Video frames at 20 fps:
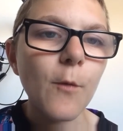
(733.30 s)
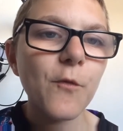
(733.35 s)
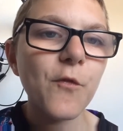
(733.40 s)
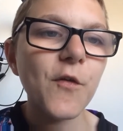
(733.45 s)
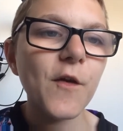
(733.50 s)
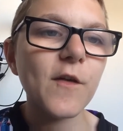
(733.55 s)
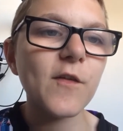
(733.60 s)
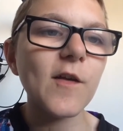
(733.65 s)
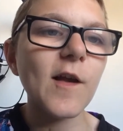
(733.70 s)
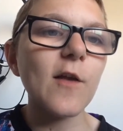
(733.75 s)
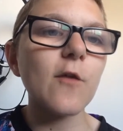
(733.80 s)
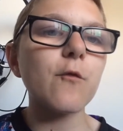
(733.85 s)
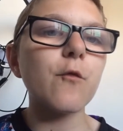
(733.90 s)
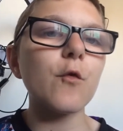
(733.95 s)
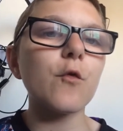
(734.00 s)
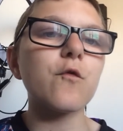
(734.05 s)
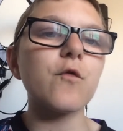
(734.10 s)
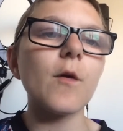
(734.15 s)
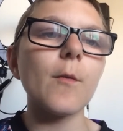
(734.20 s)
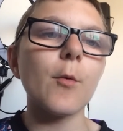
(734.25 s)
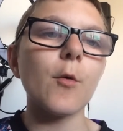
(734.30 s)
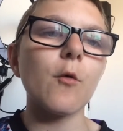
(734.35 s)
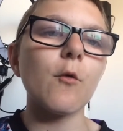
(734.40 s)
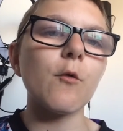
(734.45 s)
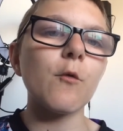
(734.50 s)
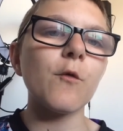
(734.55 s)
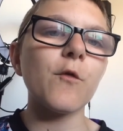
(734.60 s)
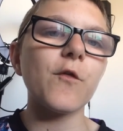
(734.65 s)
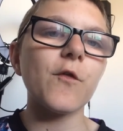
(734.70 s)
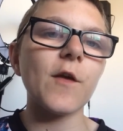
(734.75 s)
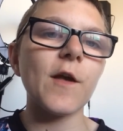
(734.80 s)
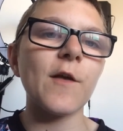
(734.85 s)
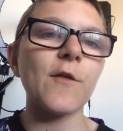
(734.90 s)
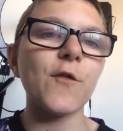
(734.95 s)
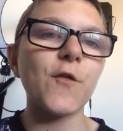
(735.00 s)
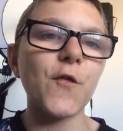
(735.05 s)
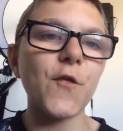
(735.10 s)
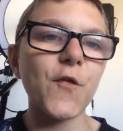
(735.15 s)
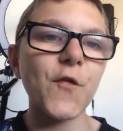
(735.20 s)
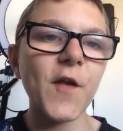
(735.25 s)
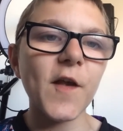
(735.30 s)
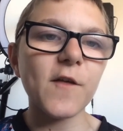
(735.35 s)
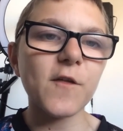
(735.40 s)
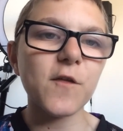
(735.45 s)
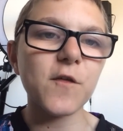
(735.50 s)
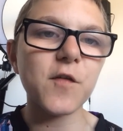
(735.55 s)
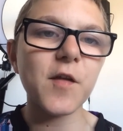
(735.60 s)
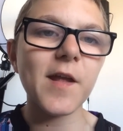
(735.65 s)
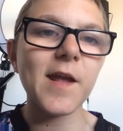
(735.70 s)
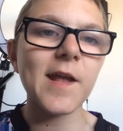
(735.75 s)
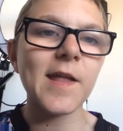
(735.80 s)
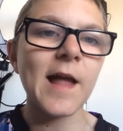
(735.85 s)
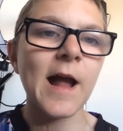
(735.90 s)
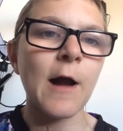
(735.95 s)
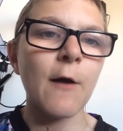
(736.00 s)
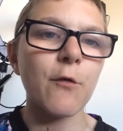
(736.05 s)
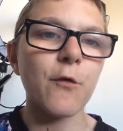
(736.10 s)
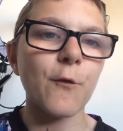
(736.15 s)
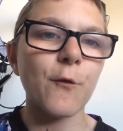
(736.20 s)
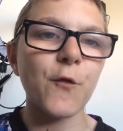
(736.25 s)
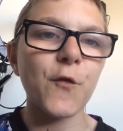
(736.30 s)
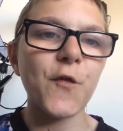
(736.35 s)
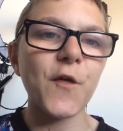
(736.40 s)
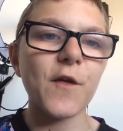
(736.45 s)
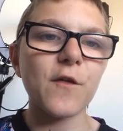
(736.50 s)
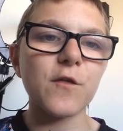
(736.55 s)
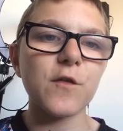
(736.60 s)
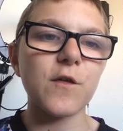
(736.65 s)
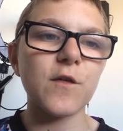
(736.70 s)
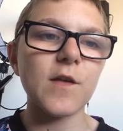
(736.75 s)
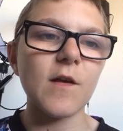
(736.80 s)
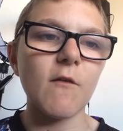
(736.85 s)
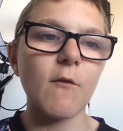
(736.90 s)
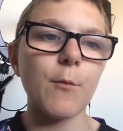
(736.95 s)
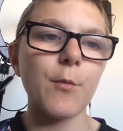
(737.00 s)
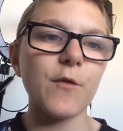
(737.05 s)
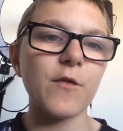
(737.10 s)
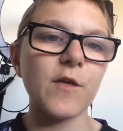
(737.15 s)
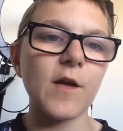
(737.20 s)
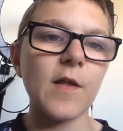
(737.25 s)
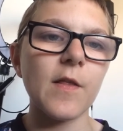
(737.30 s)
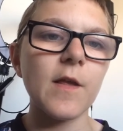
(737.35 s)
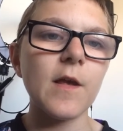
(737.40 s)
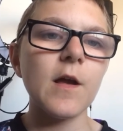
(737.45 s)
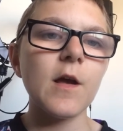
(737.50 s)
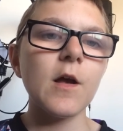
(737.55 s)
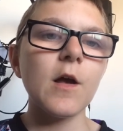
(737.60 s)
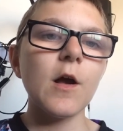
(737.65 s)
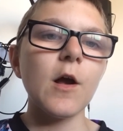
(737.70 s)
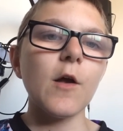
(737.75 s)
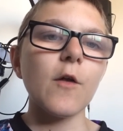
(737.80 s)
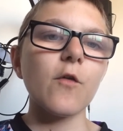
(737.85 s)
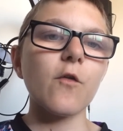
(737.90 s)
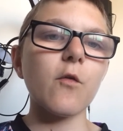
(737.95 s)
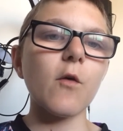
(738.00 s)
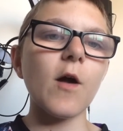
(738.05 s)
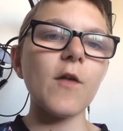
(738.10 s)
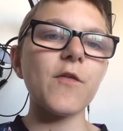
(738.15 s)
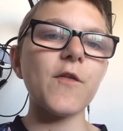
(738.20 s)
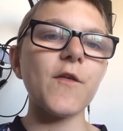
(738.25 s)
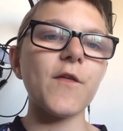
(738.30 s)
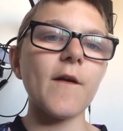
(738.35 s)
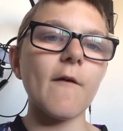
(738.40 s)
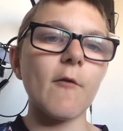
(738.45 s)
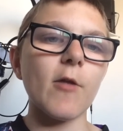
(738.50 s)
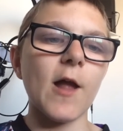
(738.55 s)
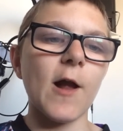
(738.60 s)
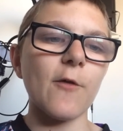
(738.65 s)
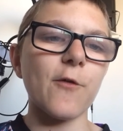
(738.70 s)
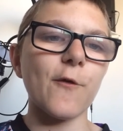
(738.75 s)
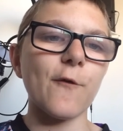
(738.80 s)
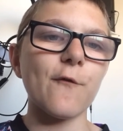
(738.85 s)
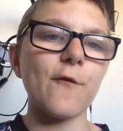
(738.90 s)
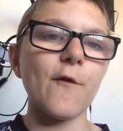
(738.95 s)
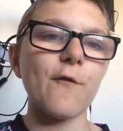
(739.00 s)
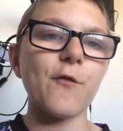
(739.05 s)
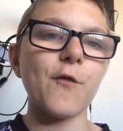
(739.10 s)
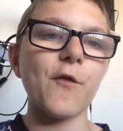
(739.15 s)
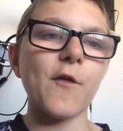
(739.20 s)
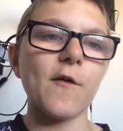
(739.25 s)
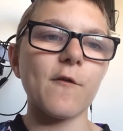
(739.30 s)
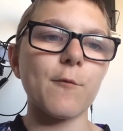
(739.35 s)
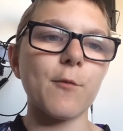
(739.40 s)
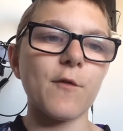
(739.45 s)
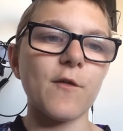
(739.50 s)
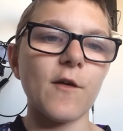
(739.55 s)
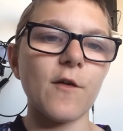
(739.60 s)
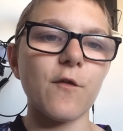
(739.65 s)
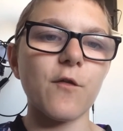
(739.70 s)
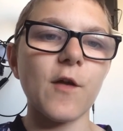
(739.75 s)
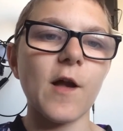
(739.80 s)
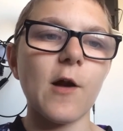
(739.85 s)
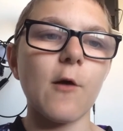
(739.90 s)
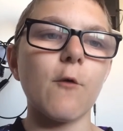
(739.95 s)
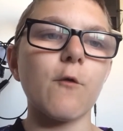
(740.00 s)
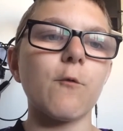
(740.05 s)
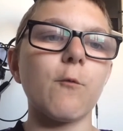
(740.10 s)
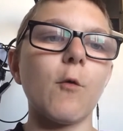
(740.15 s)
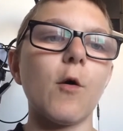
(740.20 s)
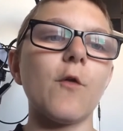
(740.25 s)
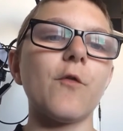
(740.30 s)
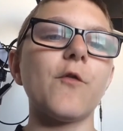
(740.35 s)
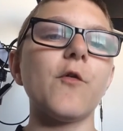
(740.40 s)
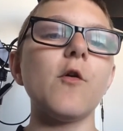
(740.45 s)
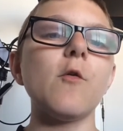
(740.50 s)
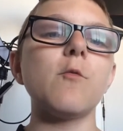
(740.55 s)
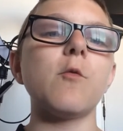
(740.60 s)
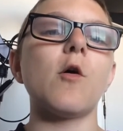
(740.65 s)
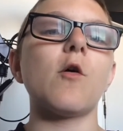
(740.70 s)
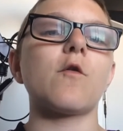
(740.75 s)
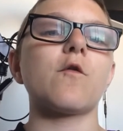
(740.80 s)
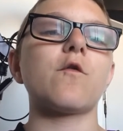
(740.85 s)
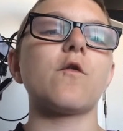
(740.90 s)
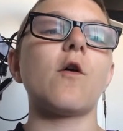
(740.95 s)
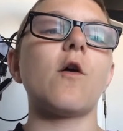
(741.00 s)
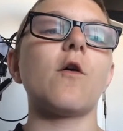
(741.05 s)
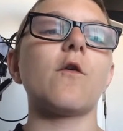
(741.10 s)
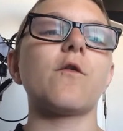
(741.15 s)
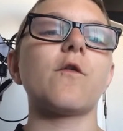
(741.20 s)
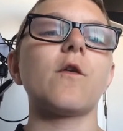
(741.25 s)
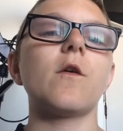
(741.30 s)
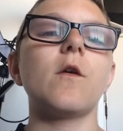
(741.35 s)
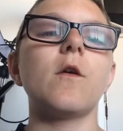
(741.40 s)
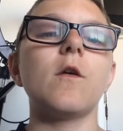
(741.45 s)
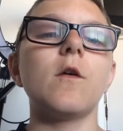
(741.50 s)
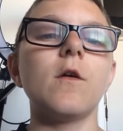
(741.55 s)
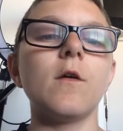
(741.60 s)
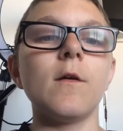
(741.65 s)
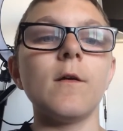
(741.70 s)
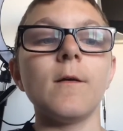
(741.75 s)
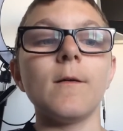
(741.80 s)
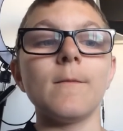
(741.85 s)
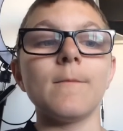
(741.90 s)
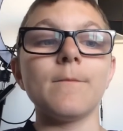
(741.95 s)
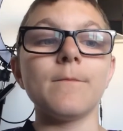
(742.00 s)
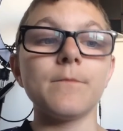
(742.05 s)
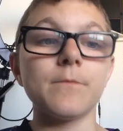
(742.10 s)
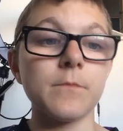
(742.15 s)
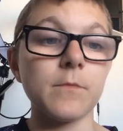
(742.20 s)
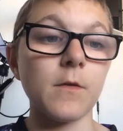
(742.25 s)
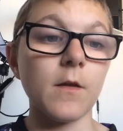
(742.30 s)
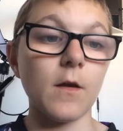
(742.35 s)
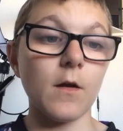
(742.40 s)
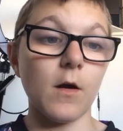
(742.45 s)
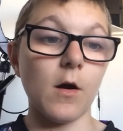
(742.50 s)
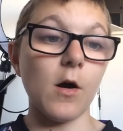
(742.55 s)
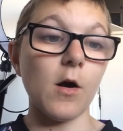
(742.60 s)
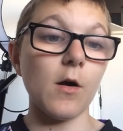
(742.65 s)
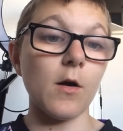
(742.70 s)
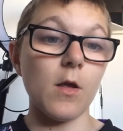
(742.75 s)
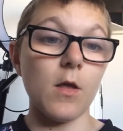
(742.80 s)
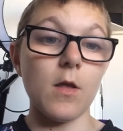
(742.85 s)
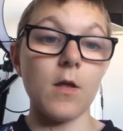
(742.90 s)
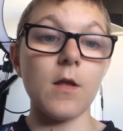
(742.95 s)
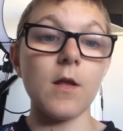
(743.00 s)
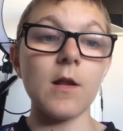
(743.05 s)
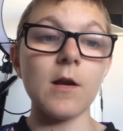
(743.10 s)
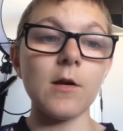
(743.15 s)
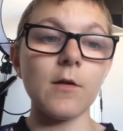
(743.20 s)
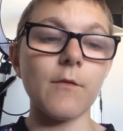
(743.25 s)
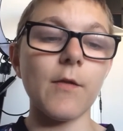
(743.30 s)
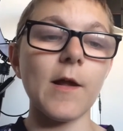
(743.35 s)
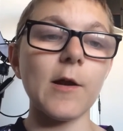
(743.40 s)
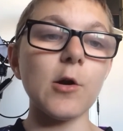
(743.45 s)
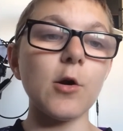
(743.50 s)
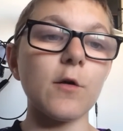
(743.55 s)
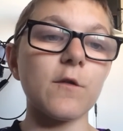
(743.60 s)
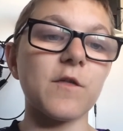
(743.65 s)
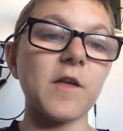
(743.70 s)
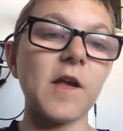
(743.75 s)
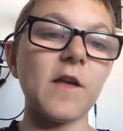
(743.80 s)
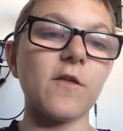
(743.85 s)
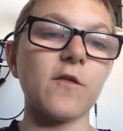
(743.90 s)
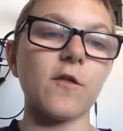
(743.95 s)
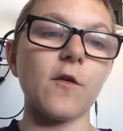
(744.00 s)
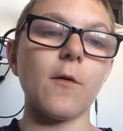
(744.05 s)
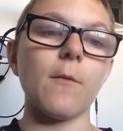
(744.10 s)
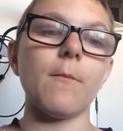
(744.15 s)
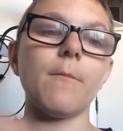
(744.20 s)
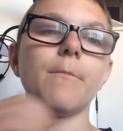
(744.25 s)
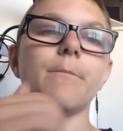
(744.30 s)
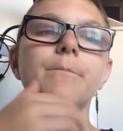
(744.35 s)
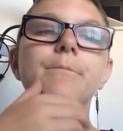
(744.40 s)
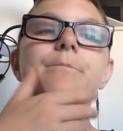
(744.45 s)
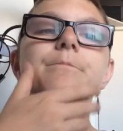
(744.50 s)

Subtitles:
Successful dribbles is 16 out of 67%. 27 out of 56% tackles were 2 block shots. They look decent.